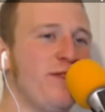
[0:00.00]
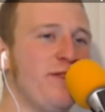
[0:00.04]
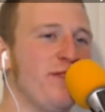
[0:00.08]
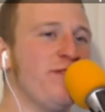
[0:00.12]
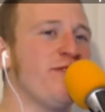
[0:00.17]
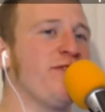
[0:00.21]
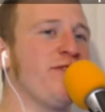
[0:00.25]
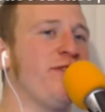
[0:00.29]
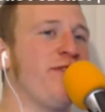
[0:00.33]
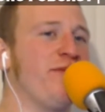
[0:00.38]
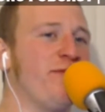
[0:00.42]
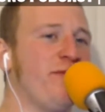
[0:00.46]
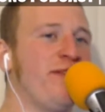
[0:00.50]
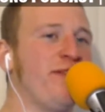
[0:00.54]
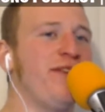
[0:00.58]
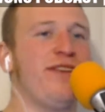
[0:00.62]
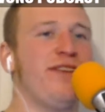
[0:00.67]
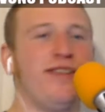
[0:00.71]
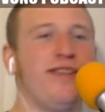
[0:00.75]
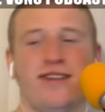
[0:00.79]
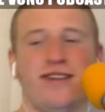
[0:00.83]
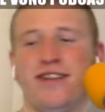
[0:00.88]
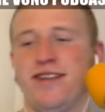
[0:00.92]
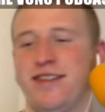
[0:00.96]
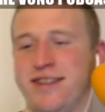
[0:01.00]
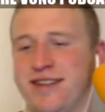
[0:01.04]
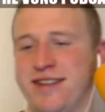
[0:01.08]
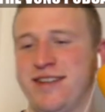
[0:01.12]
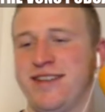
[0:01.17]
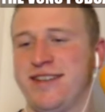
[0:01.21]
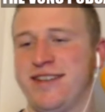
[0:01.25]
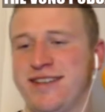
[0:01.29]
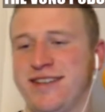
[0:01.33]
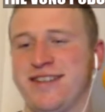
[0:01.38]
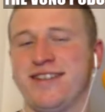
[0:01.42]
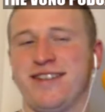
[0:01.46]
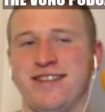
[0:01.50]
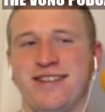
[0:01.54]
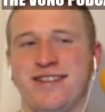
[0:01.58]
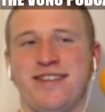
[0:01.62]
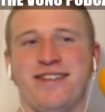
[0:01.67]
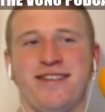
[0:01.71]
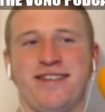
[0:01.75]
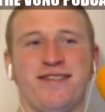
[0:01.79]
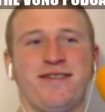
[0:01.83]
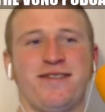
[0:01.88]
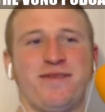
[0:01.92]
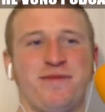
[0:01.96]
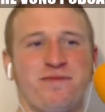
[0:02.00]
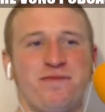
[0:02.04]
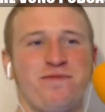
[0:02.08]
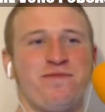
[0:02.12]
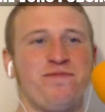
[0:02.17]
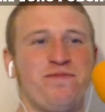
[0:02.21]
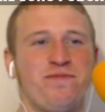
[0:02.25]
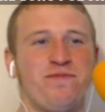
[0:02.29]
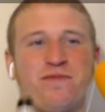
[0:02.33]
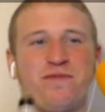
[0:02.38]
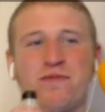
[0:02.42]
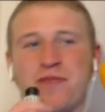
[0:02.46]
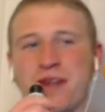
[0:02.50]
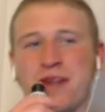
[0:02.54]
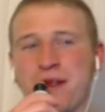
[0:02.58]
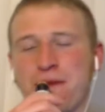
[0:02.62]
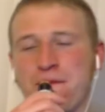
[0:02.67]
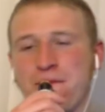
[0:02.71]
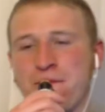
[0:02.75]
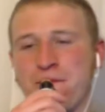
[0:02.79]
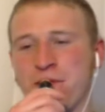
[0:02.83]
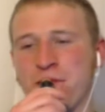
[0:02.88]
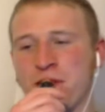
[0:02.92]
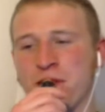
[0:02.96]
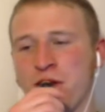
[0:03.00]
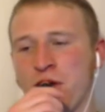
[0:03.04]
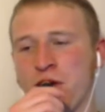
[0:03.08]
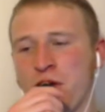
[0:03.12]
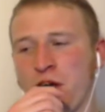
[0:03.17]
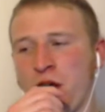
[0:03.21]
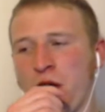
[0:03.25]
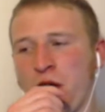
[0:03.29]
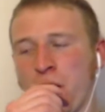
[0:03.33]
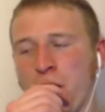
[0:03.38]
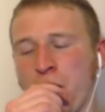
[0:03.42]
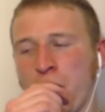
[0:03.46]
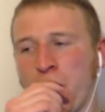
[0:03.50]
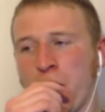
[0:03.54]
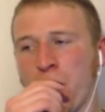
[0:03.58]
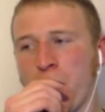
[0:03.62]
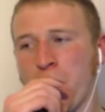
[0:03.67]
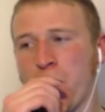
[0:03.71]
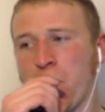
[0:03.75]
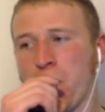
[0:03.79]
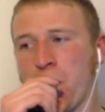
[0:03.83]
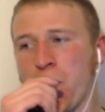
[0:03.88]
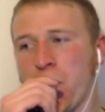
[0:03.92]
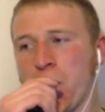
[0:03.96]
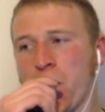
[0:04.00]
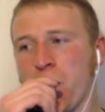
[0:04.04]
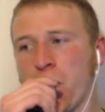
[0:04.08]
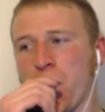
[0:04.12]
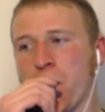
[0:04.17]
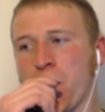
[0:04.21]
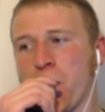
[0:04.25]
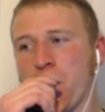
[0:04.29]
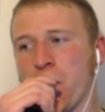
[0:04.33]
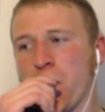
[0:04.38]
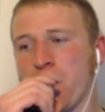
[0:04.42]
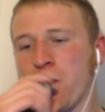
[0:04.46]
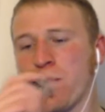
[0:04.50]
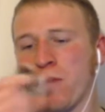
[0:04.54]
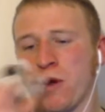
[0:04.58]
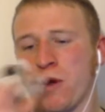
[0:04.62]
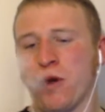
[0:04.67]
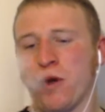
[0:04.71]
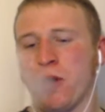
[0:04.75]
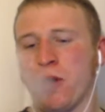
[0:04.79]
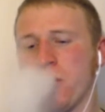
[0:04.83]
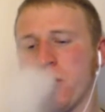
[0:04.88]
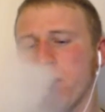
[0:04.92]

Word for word: So that would be nice. Uh, yeah, I have to look into that. Um, here in